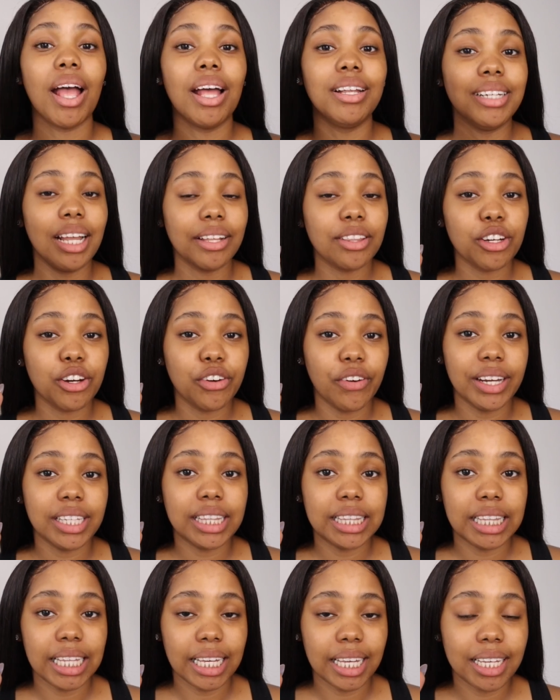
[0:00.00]
Another
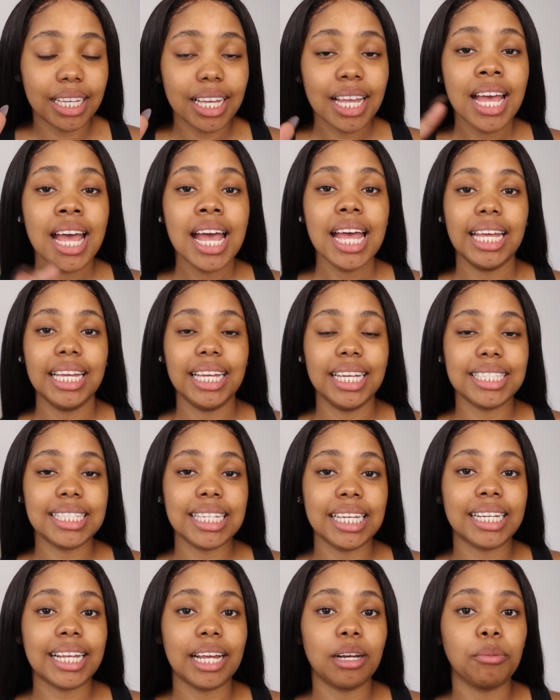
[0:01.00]
great thing is
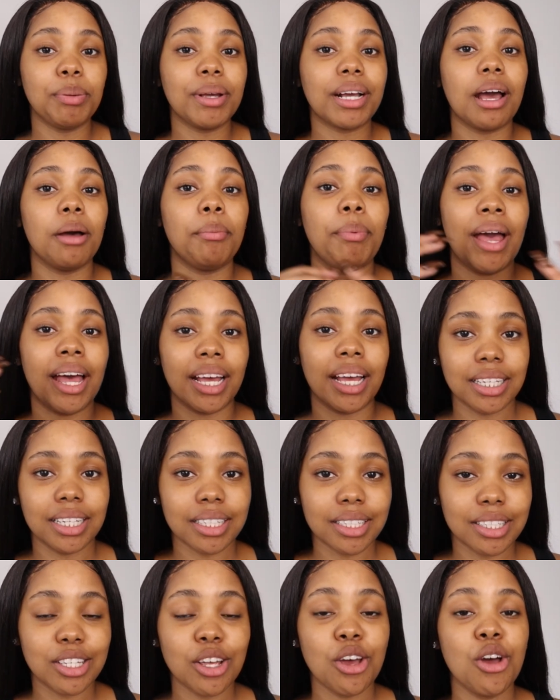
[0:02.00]
it can pick up
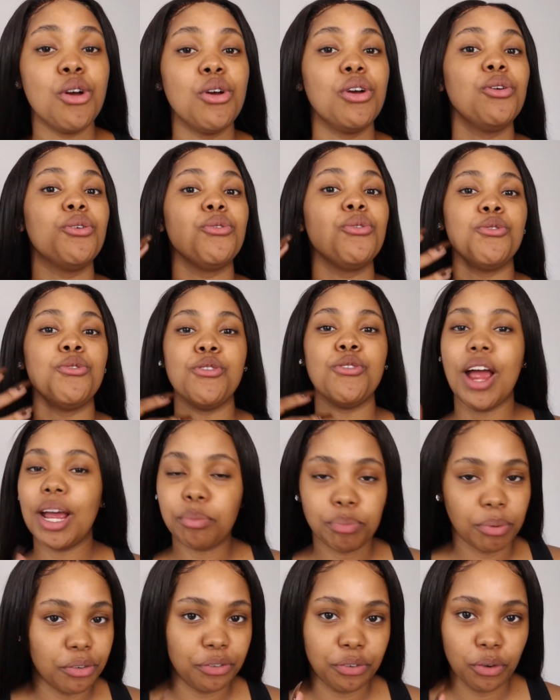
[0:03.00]
hackers right
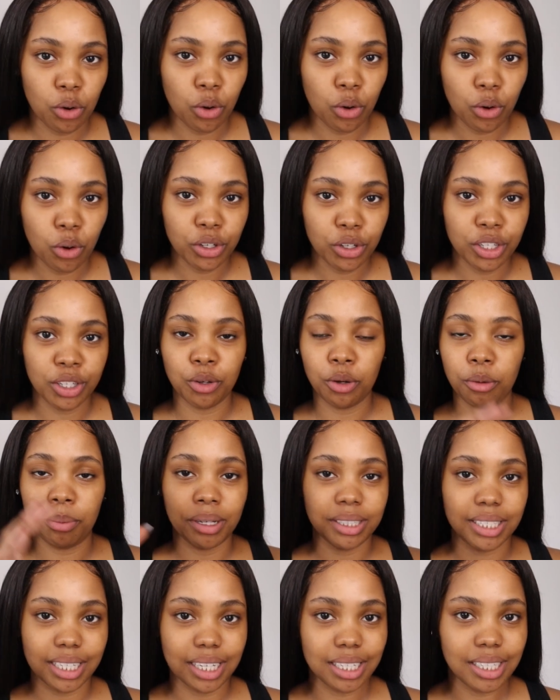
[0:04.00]
before you're
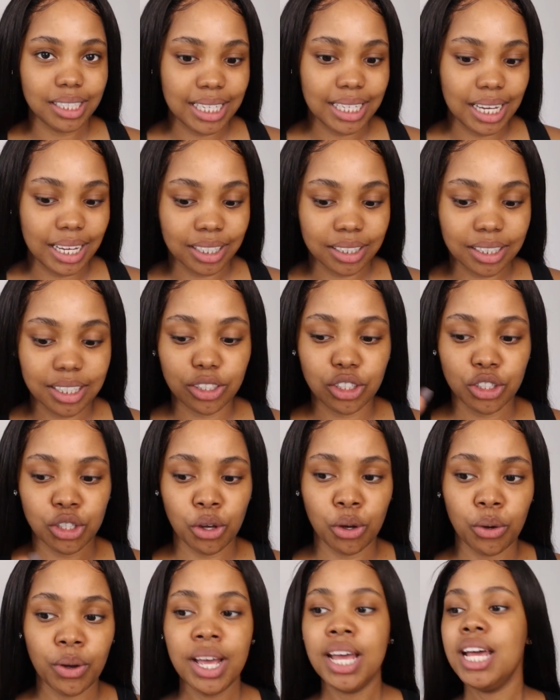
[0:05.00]
about to get attacked.
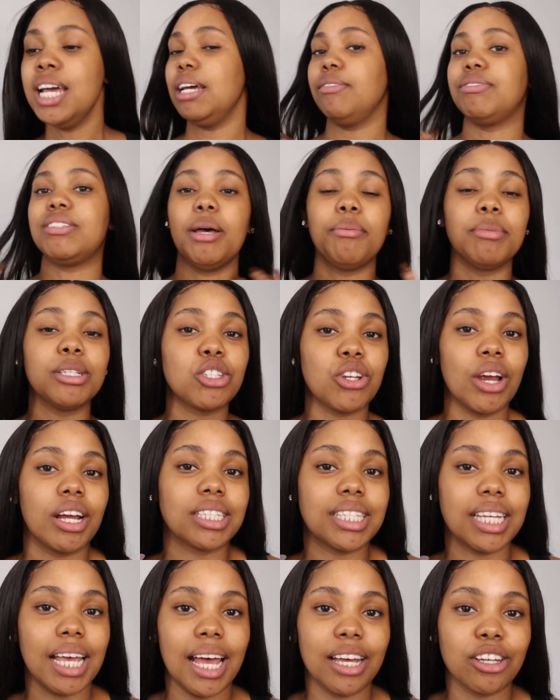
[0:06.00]
So if someone's trying
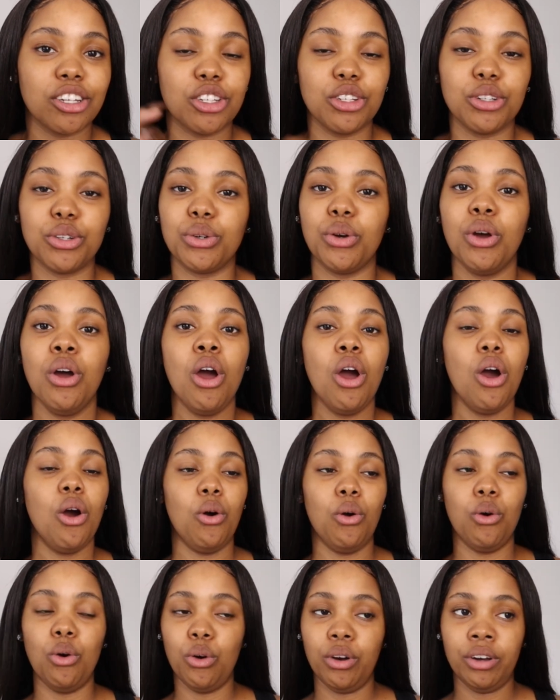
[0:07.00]
to hack you
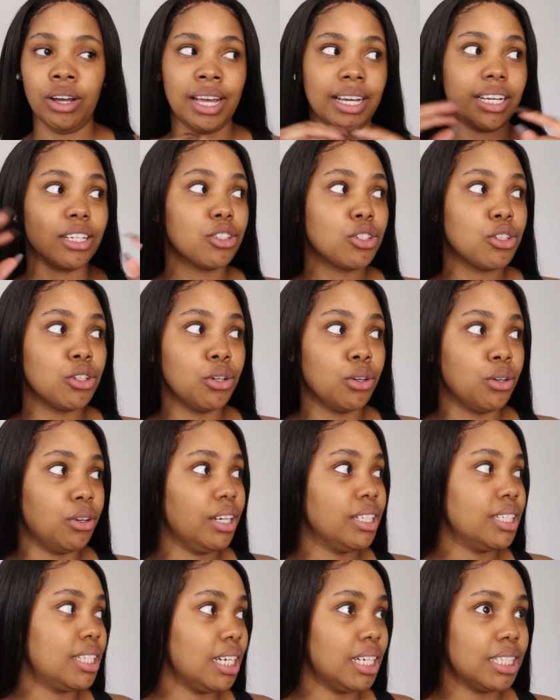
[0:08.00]
or hack into your
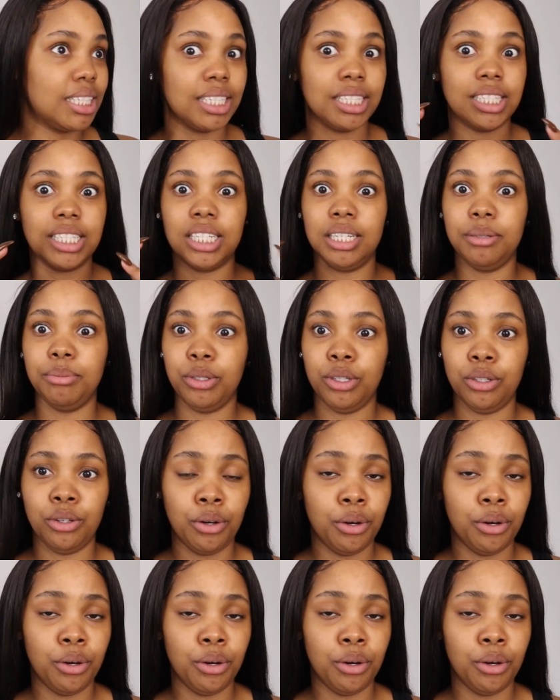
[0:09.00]
internet system or your